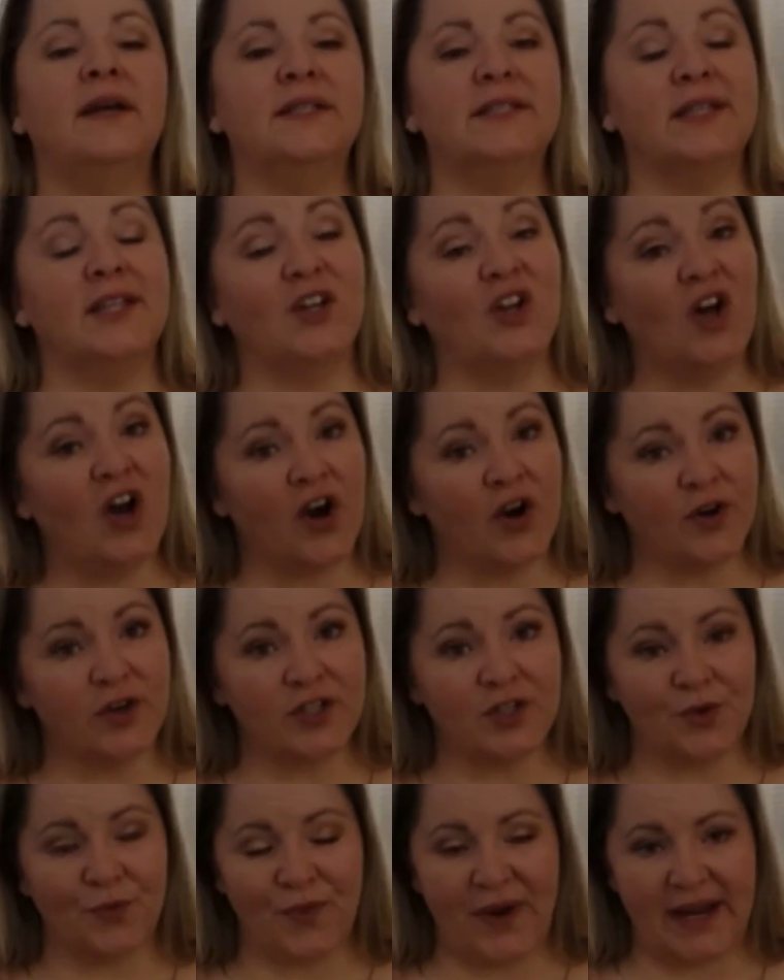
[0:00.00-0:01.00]
it's a little harder
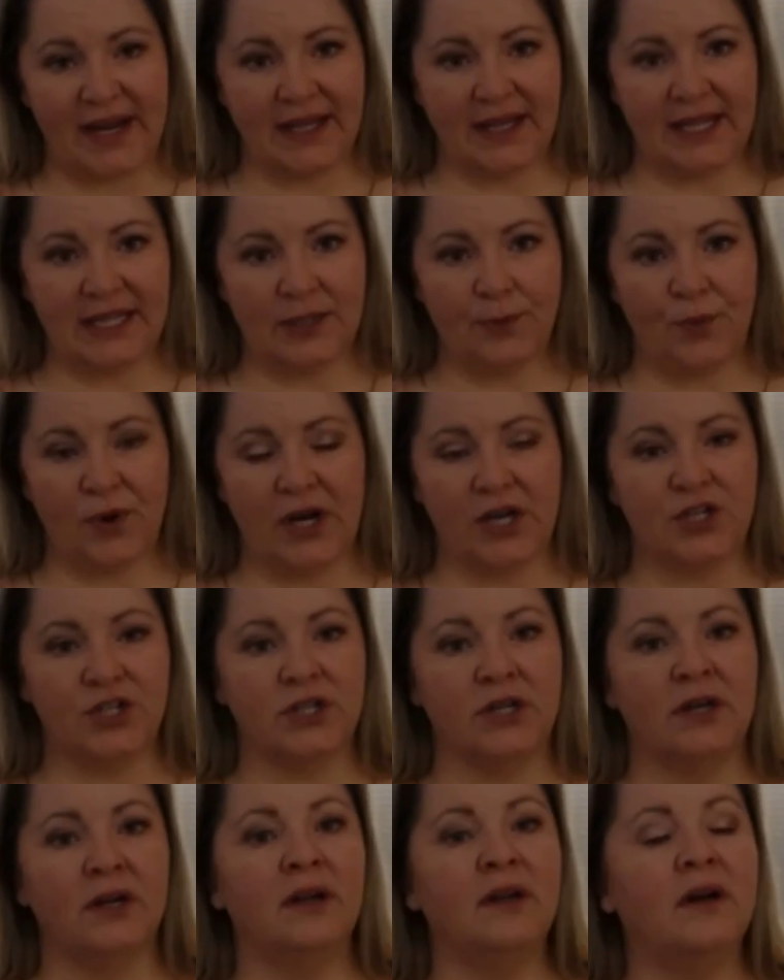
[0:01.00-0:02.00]
to regulate the
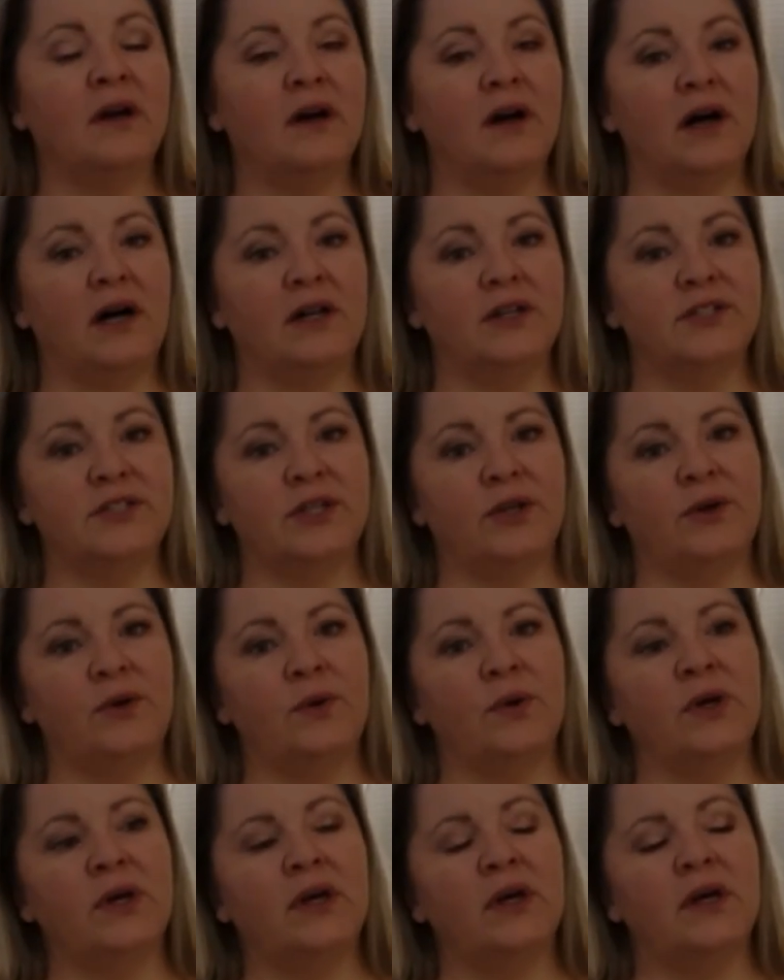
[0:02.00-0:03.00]
pressure.
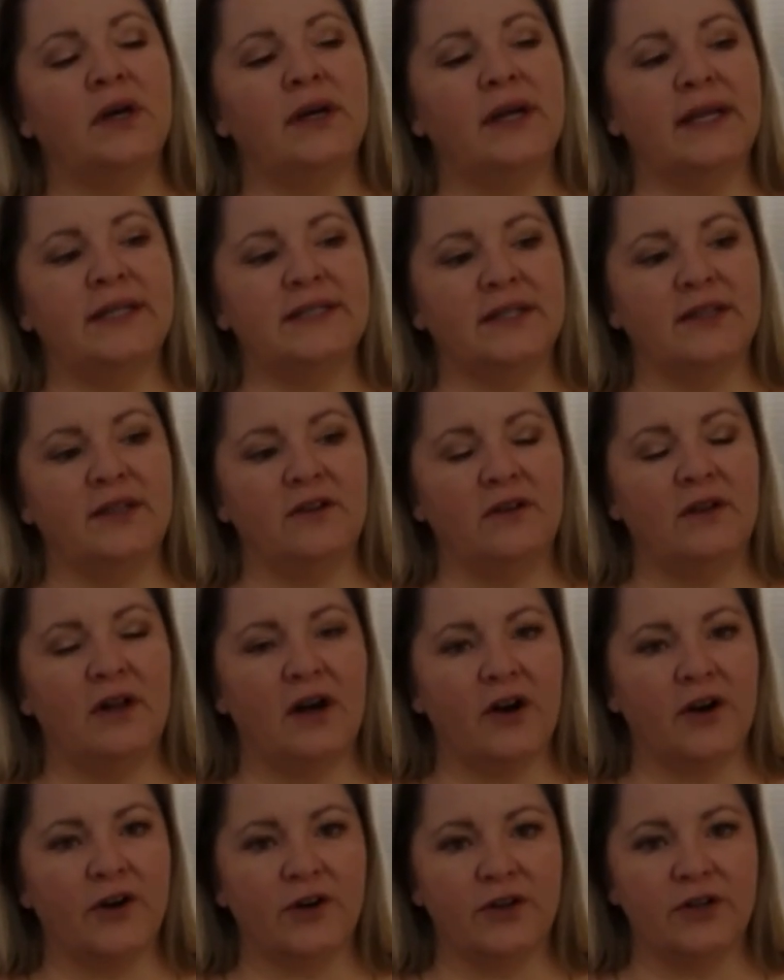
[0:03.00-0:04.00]
Also, it's a little
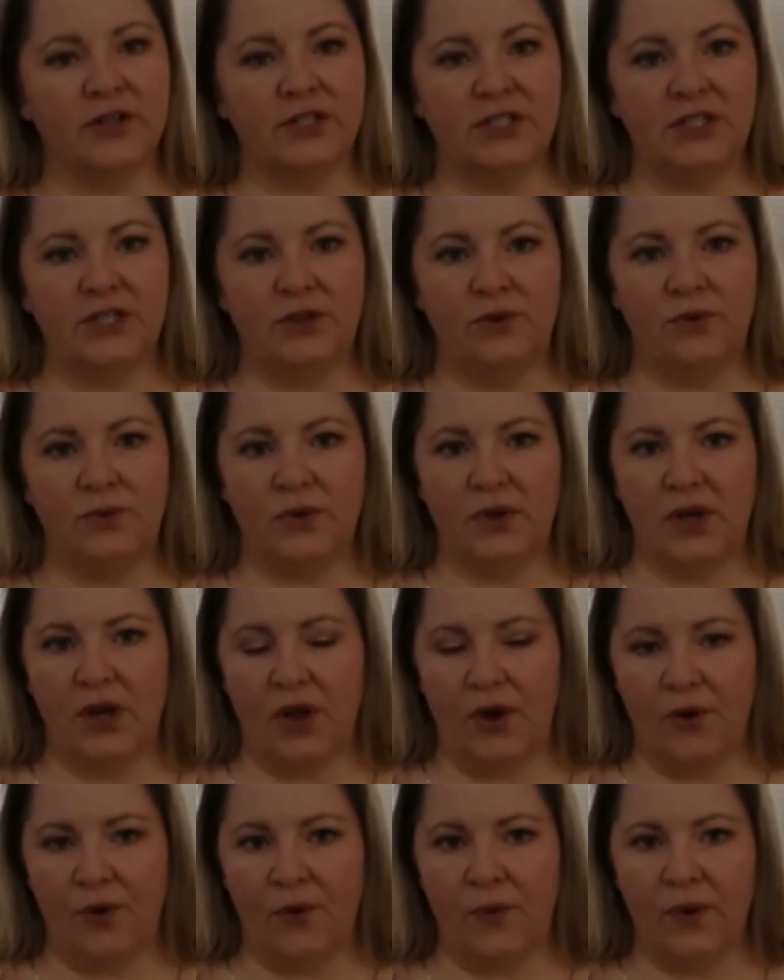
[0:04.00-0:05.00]
harder to
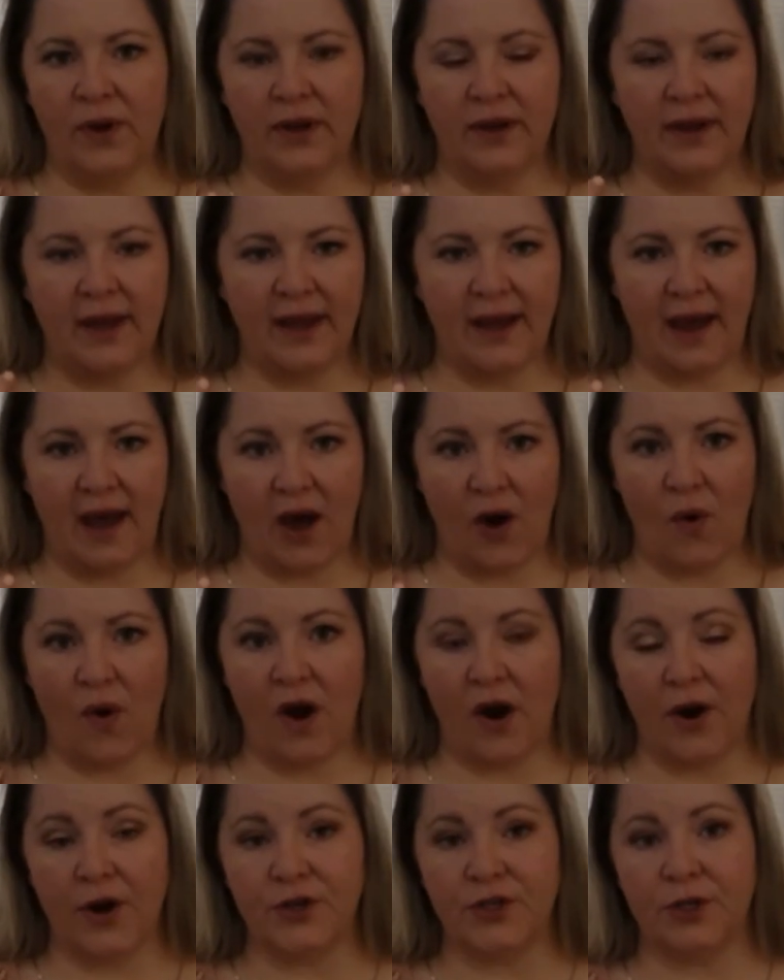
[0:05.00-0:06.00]
know how
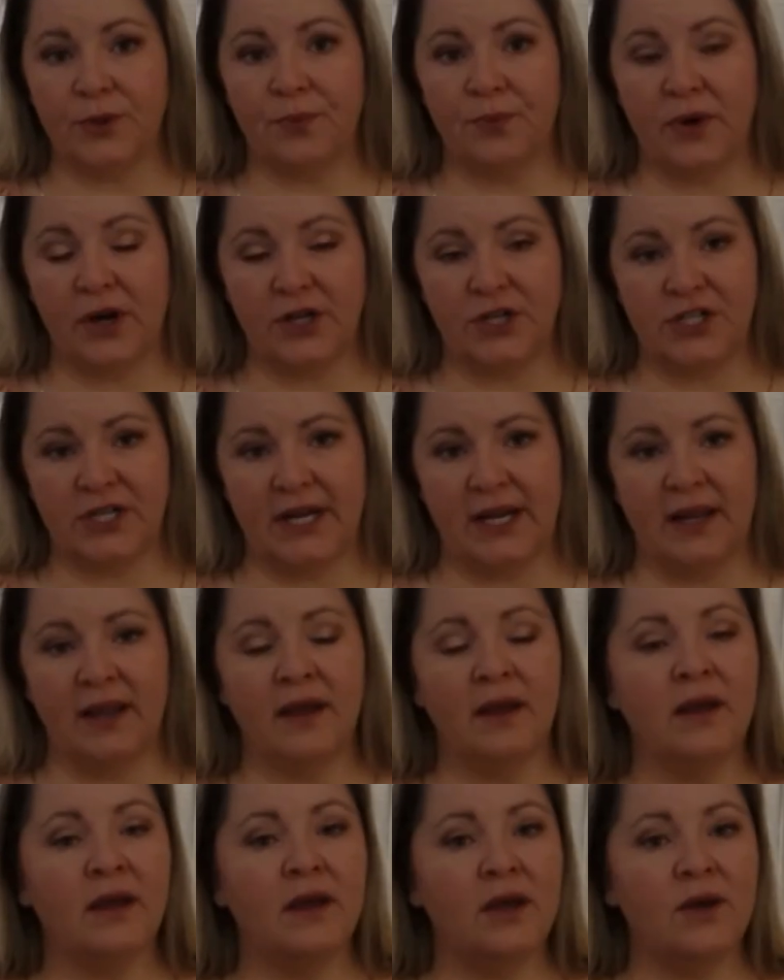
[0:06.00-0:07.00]
hard you're pushing.
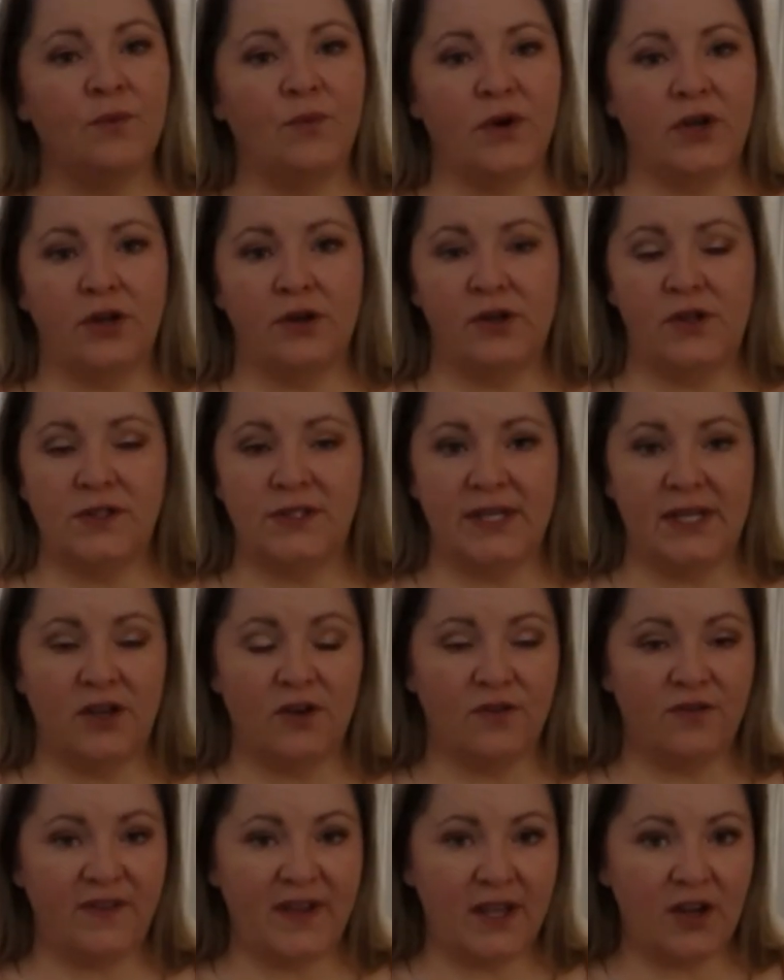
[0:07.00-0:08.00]
When you're using
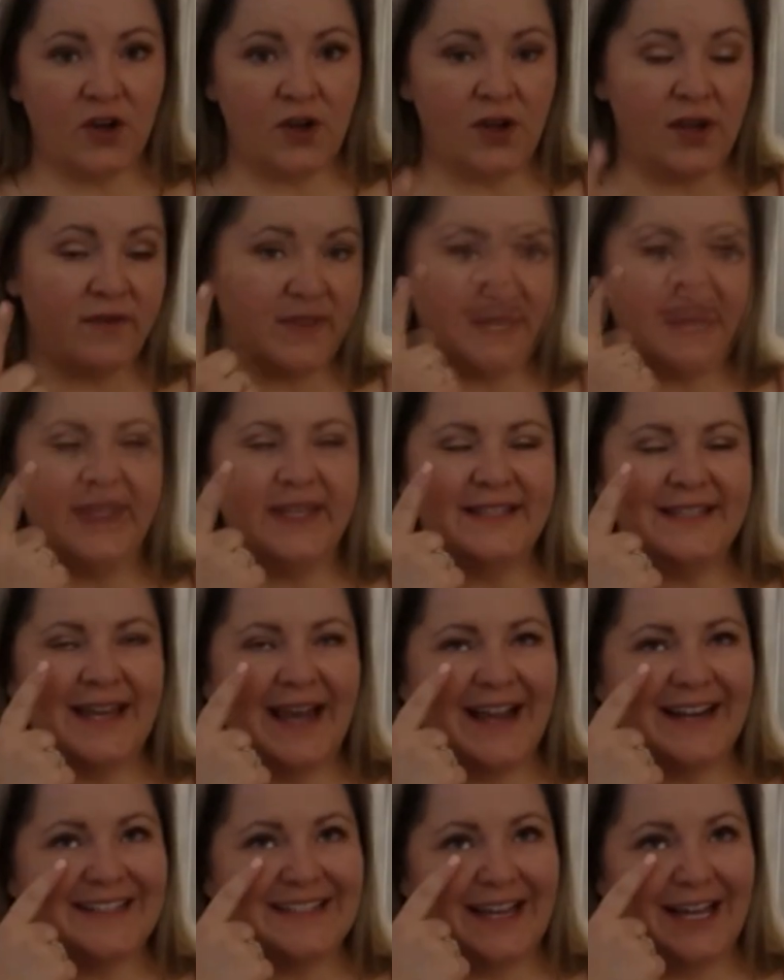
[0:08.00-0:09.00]
your finger, you have the
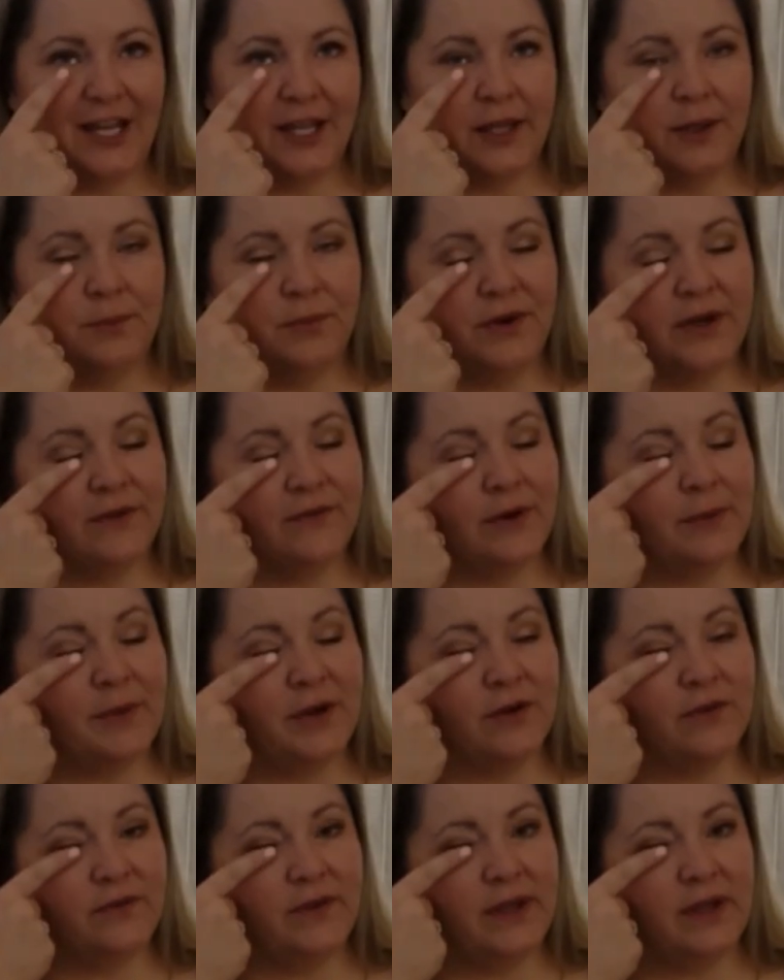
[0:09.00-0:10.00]
tactile input from
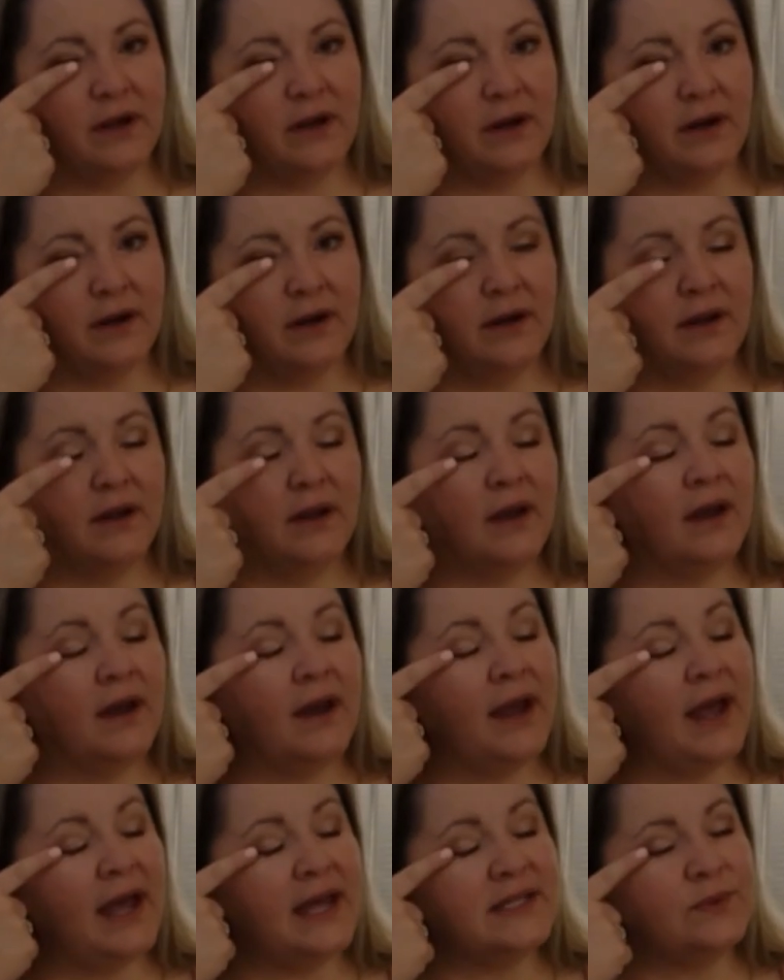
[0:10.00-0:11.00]
your finger
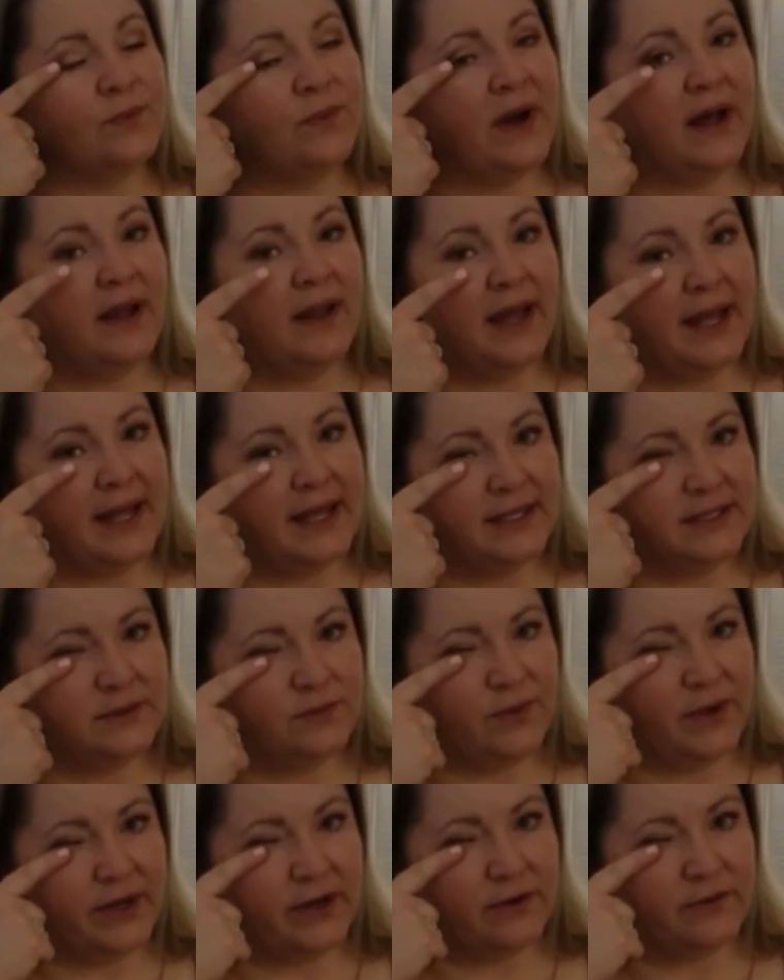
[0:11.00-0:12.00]
as well
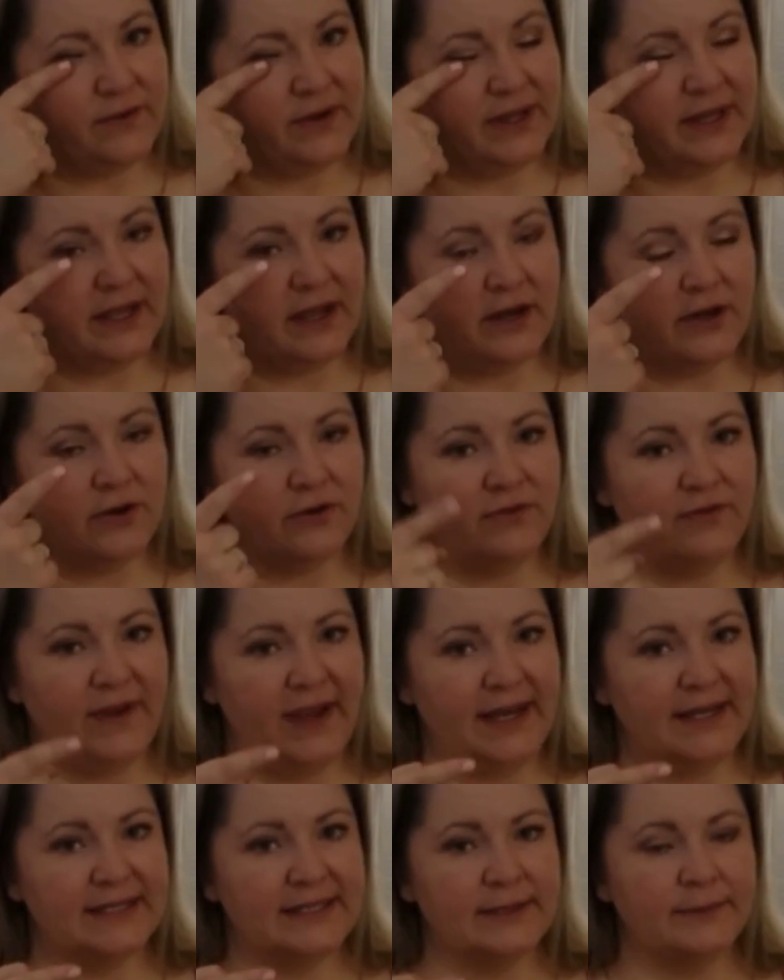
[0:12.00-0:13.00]
as what you're feeling on your
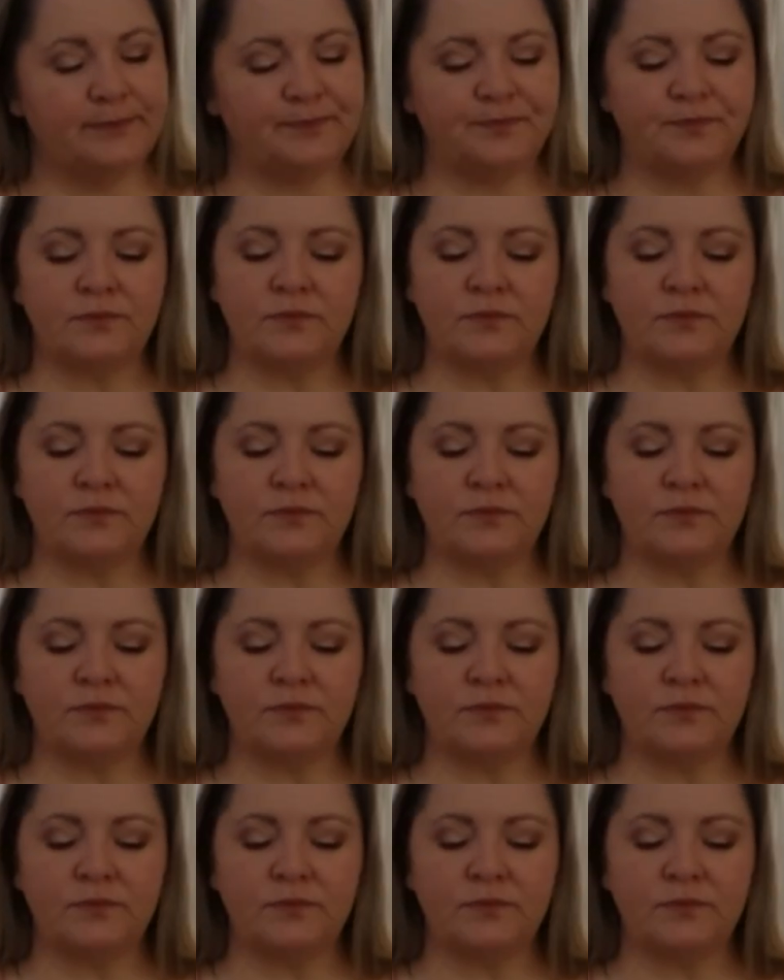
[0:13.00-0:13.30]
face.